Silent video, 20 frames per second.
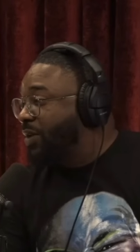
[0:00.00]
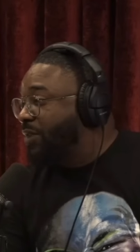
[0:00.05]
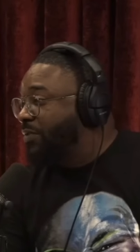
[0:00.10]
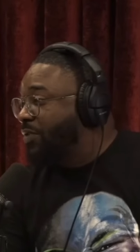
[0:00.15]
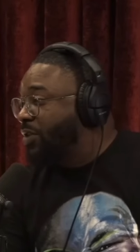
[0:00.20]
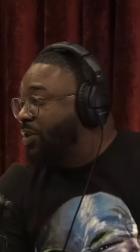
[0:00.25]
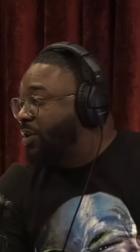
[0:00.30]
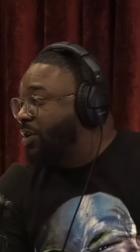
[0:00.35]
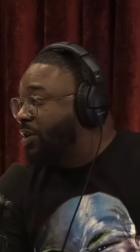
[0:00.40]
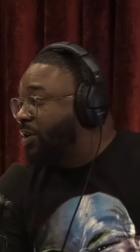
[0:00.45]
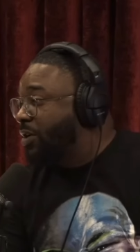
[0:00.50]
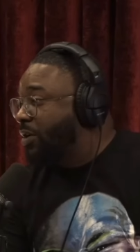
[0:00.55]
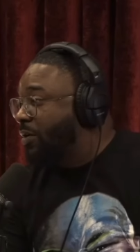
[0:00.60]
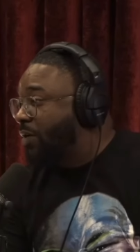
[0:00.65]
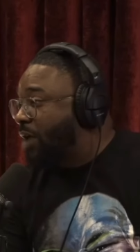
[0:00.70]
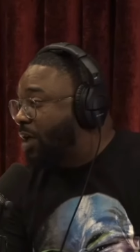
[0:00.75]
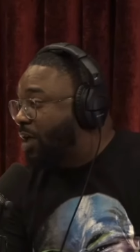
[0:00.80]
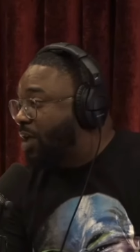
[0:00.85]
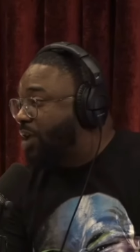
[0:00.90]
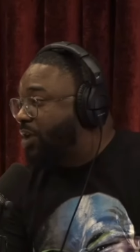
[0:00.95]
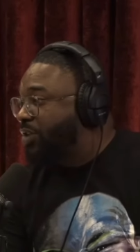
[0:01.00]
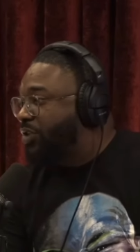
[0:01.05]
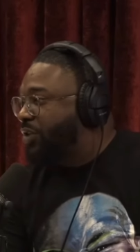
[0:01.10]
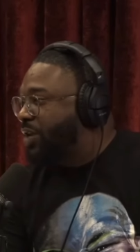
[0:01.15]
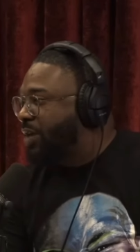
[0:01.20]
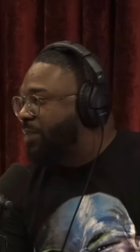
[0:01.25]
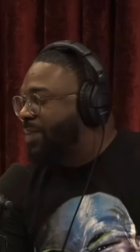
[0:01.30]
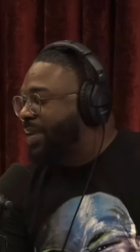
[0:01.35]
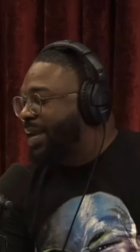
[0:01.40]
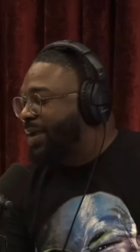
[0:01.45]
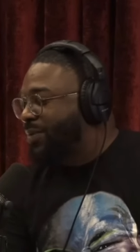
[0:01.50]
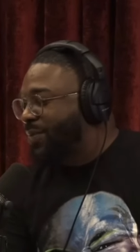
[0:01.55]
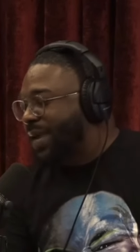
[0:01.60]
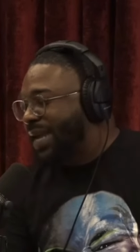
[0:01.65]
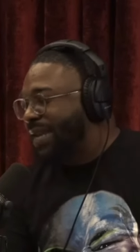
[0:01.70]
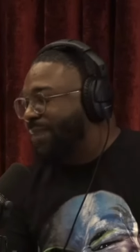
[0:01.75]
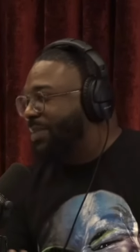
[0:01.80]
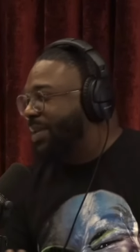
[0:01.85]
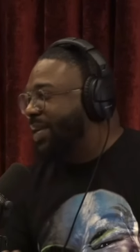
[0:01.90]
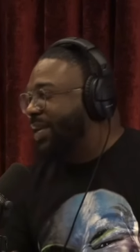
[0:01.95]
you hear a girl go, oh, you're not gonna be like, wait a
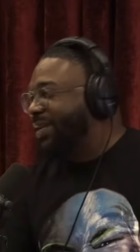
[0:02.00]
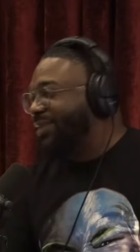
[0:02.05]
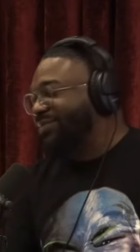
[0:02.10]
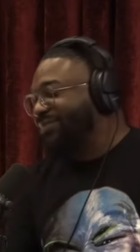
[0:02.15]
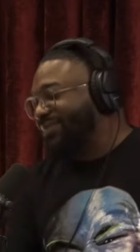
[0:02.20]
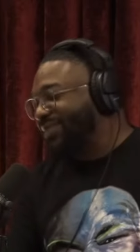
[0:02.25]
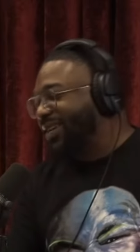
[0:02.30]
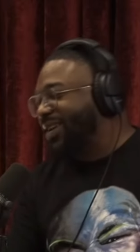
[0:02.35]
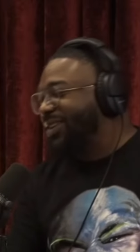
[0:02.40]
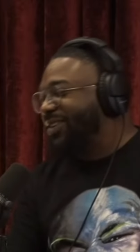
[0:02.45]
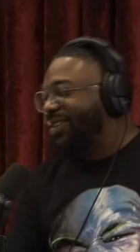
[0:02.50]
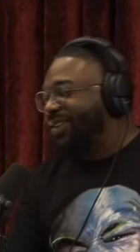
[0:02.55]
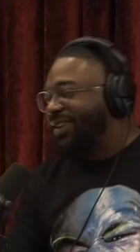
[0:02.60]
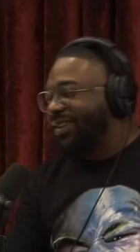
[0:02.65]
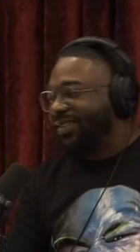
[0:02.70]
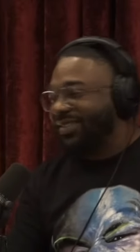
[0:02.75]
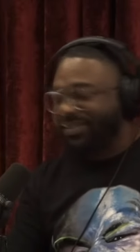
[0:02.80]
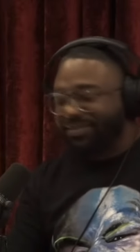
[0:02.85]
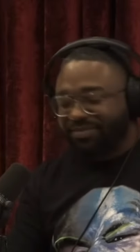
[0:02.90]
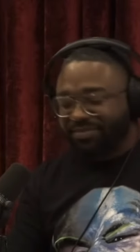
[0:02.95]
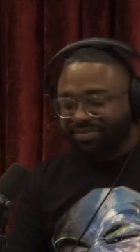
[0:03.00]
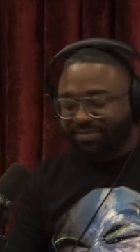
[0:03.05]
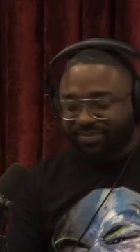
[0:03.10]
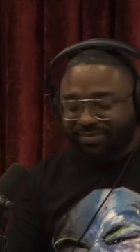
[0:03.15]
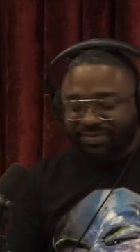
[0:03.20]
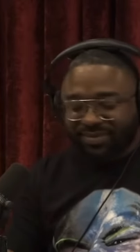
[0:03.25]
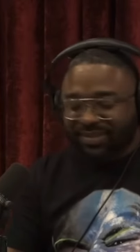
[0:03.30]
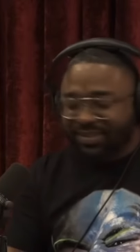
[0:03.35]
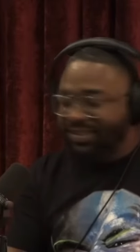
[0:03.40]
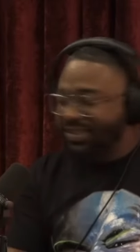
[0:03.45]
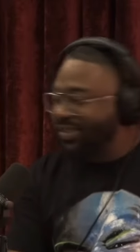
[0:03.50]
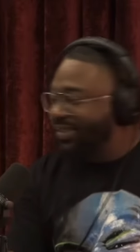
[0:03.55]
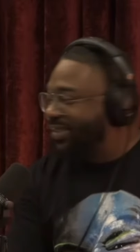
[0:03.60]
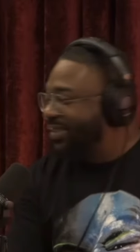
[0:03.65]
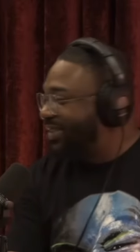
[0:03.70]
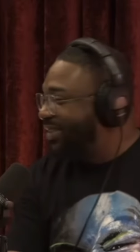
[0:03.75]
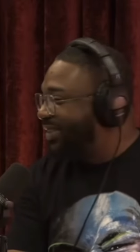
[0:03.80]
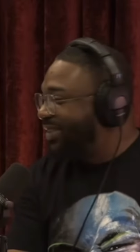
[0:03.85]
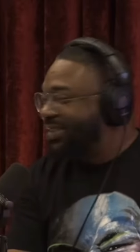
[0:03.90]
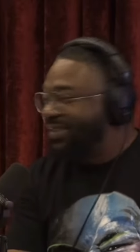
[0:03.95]
minute, hold on. No. Hey, Let's hey, see hey. it, Jamie.
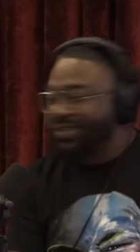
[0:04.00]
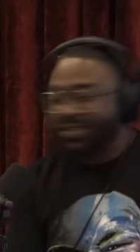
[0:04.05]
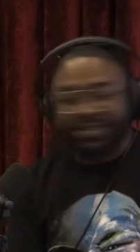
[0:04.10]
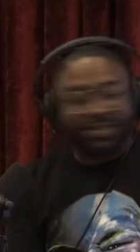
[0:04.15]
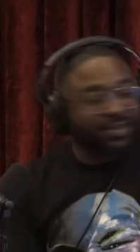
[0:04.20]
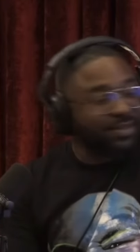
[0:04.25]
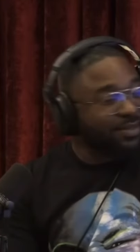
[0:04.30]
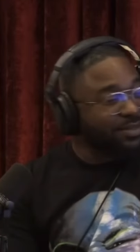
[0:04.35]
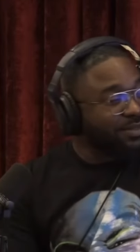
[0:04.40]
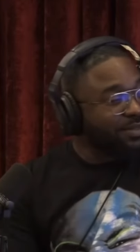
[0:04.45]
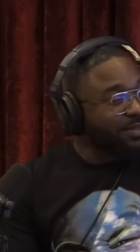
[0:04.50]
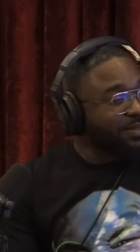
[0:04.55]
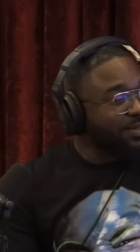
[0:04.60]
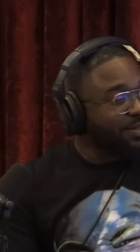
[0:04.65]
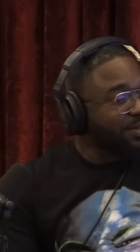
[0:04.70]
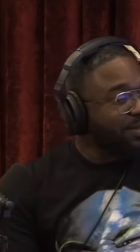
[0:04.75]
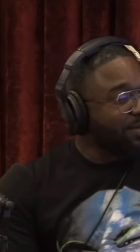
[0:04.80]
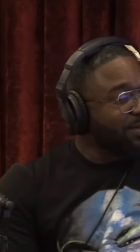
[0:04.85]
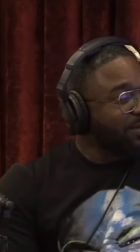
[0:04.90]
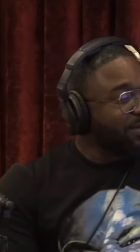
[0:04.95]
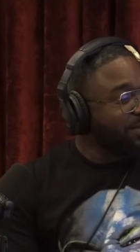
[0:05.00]
I'm trying to find a good version.